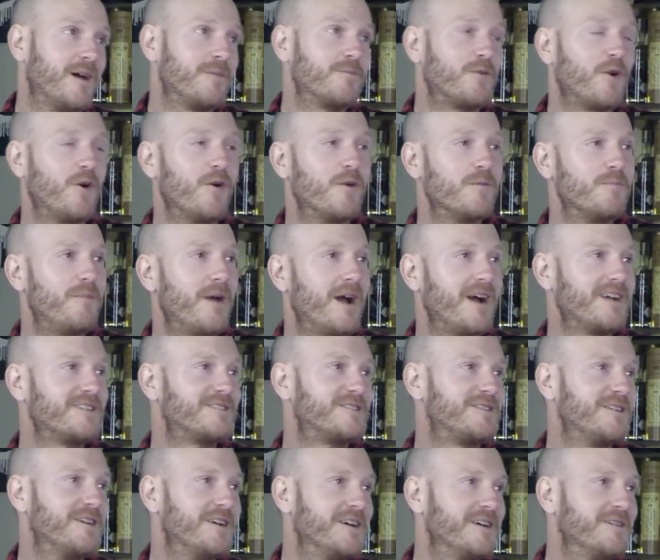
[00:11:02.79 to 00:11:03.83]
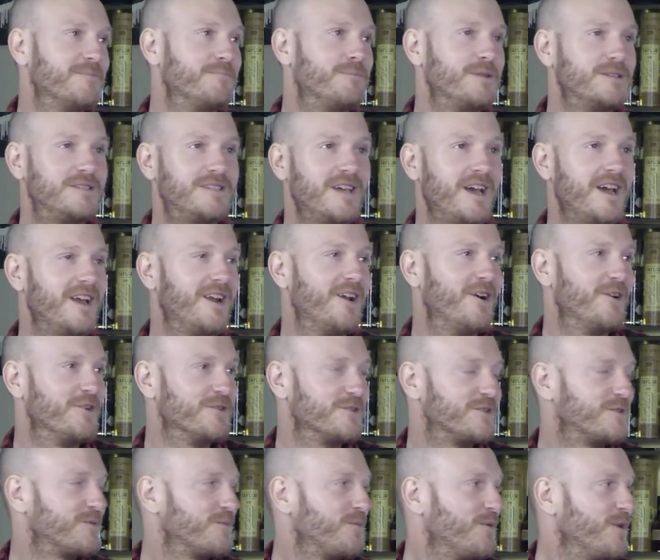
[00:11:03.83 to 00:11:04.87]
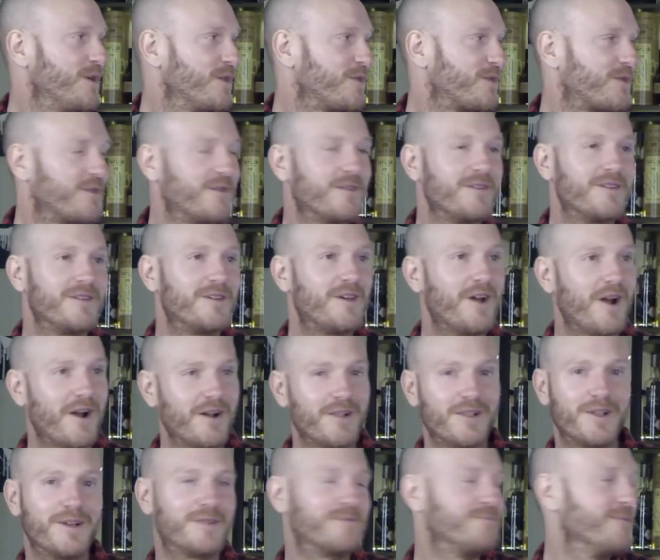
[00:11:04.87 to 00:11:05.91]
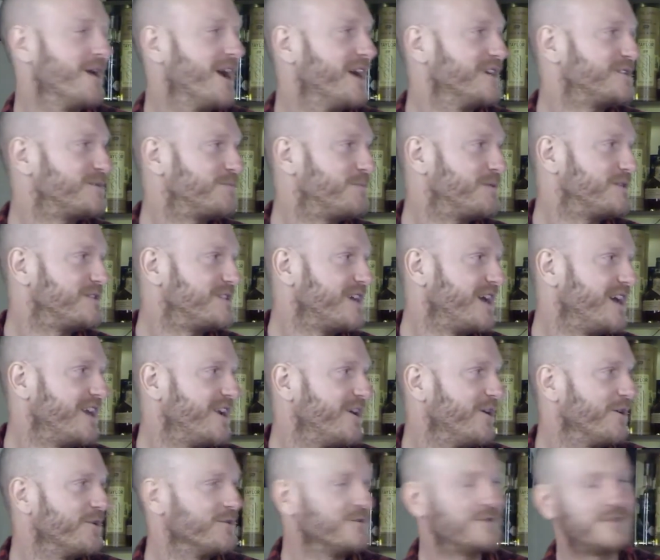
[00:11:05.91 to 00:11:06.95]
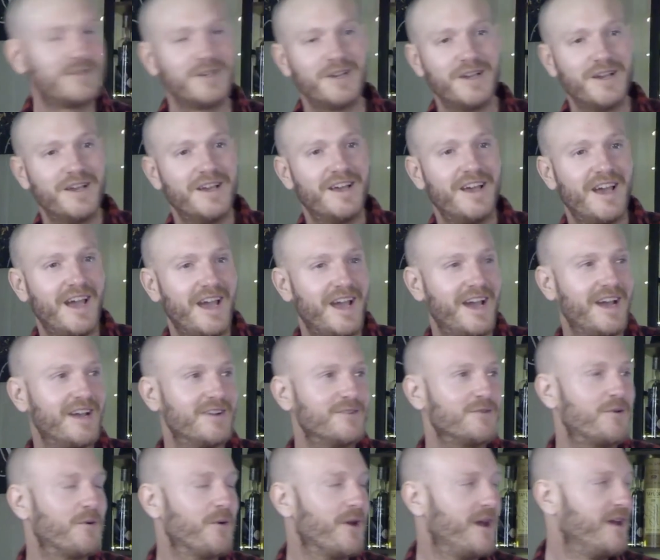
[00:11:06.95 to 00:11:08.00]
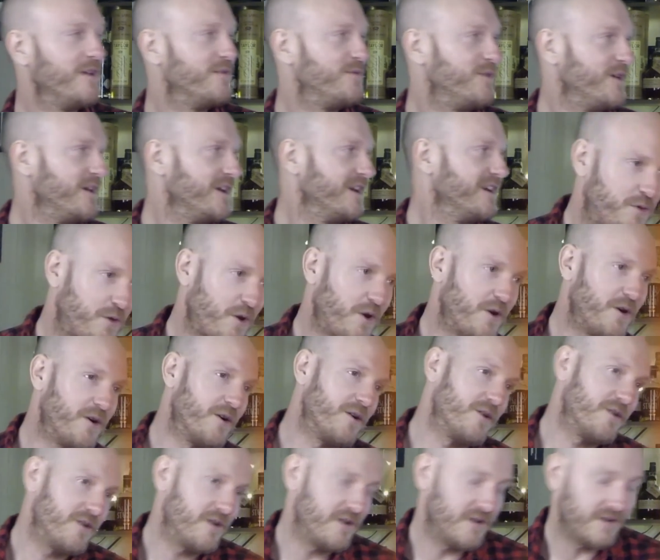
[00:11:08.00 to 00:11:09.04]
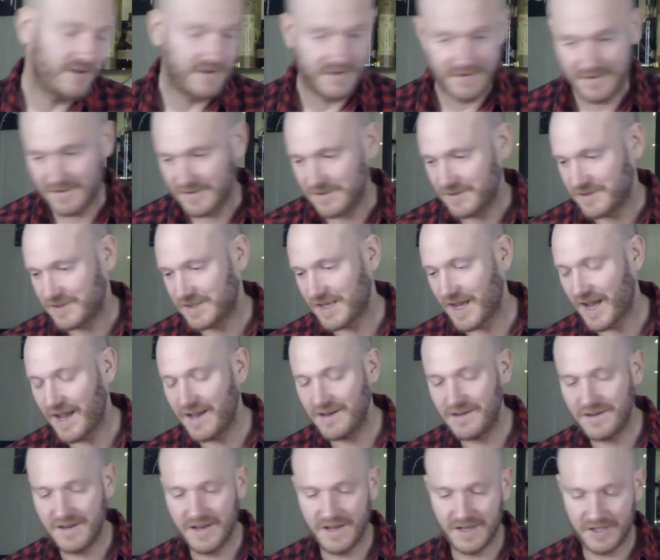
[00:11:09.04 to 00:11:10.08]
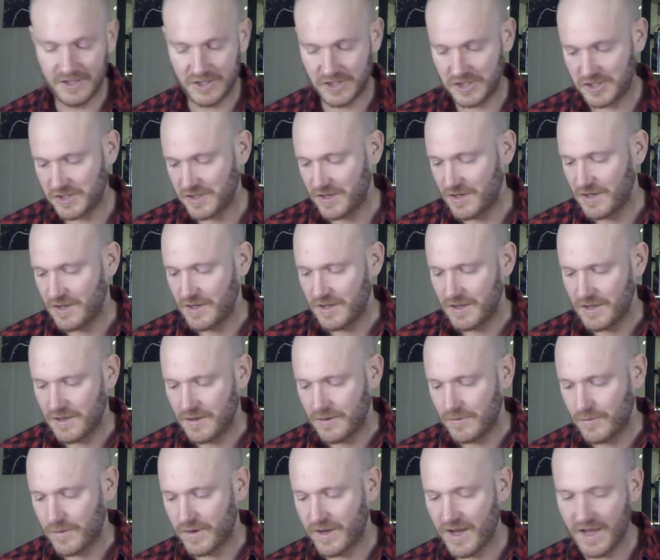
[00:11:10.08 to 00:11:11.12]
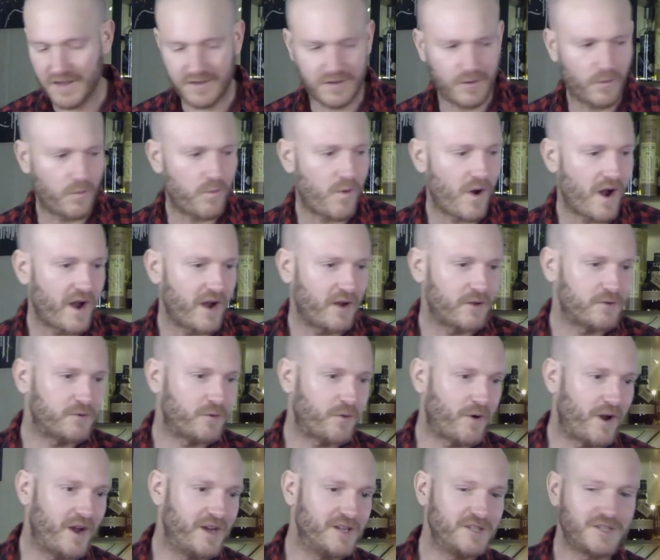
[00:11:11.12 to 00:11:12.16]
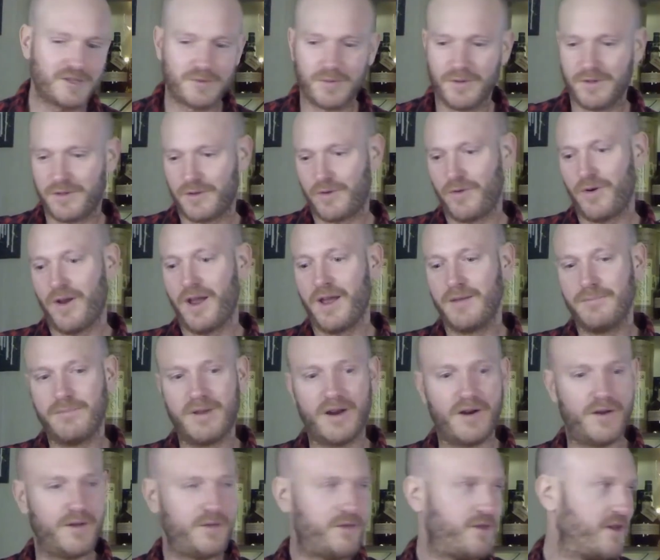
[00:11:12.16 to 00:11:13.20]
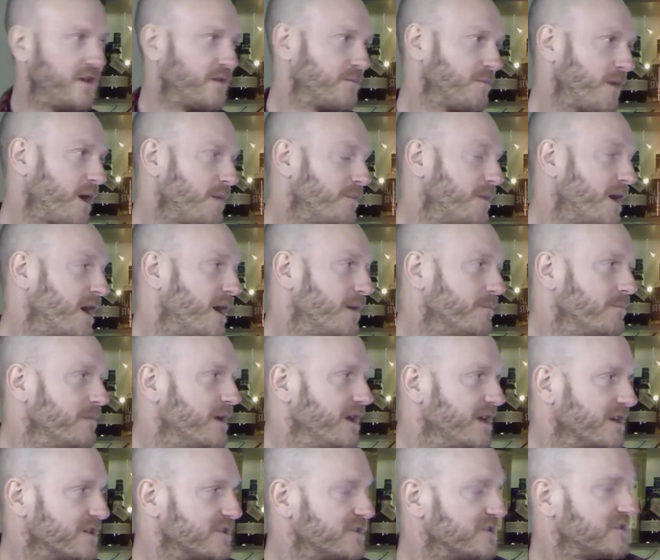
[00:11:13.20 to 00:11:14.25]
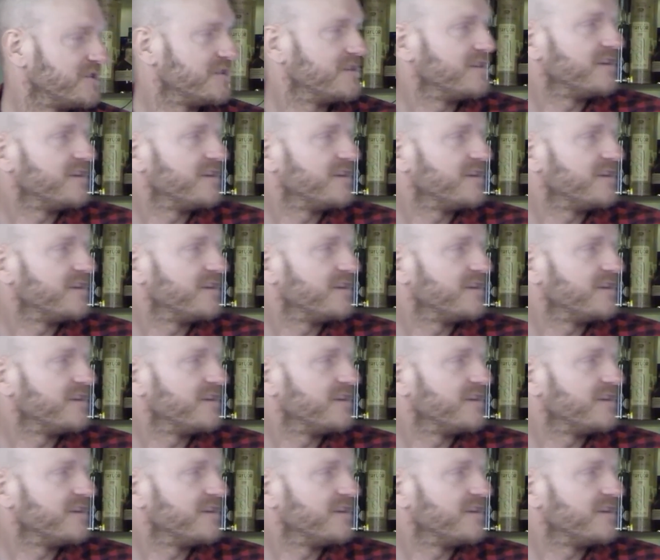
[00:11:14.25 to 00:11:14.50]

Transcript: I'm going back to potatoes with garlic mashed potatoes and gravy. Third, side dish. We got the wild rice with cranberry thing my mom makes.